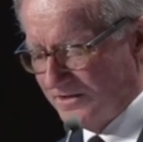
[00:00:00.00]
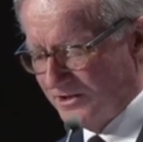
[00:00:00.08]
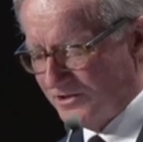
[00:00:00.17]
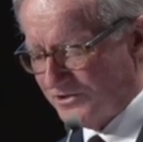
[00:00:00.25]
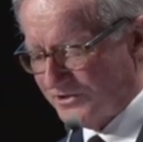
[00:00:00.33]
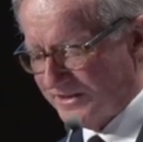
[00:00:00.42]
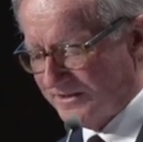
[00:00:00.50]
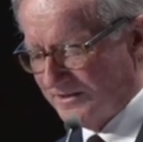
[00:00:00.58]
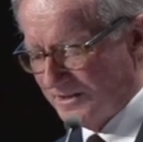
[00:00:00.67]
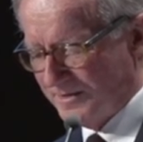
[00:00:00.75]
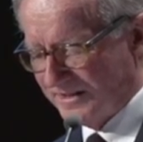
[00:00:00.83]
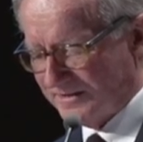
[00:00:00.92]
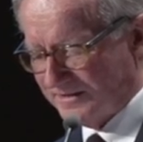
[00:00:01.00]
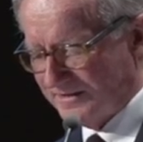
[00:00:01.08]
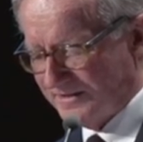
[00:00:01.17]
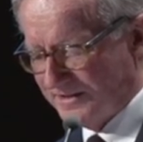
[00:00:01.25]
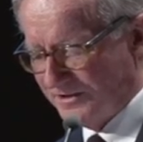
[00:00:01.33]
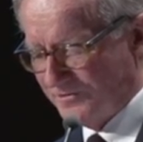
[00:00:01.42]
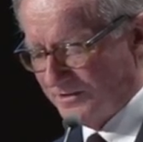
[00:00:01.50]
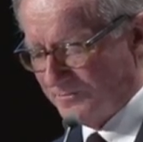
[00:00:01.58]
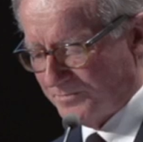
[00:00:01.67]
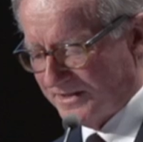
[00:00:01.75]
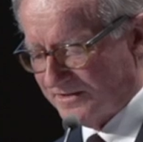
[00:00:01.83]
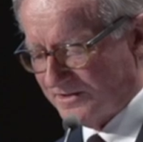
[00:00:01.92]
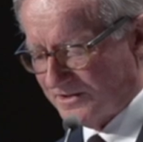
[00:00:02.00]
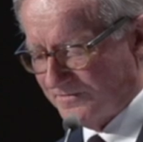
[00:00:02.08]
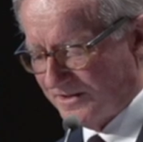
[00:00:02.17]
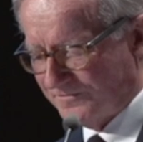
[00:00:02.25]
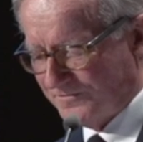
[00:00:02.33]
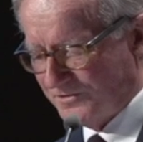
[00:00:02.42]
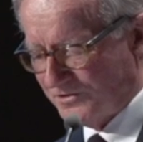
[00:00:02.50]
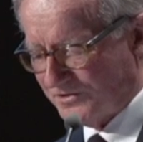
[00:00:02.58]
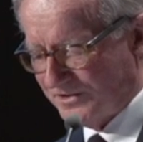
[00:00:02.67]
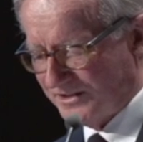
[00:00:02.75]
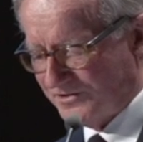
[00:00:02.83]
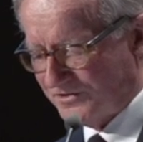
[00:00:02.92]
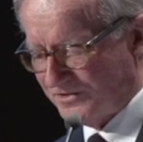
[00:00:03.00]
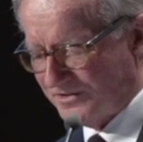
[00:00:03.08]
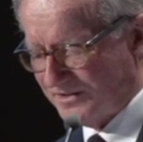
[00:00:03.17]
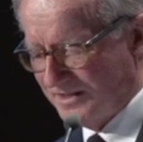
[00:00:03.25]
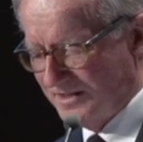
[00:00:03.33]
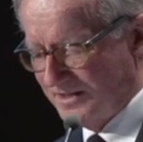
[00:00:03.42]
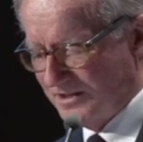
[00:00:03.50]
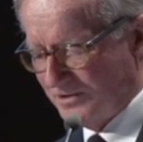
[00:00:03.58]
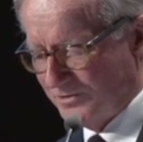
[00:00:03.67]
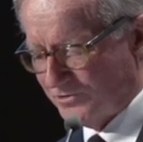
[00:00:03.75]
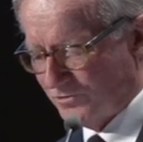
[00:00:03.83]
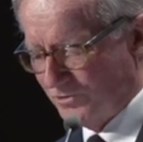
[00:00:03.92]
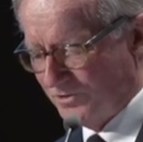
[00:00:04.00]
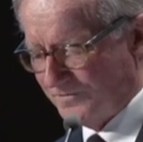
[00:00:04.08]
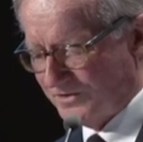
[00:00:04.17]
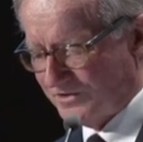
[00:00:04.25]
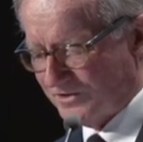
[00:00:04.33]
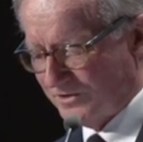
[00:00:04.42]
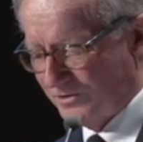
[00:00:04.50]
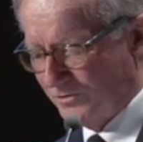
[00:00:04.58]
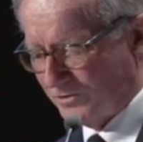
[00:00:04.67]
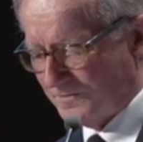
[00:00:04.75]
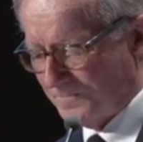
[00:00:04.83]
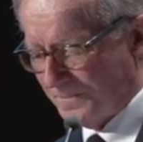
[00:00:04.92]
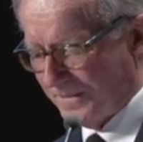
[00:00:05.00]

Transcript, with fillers: no signal about the continuing presence of our First Nations to which all of us can look.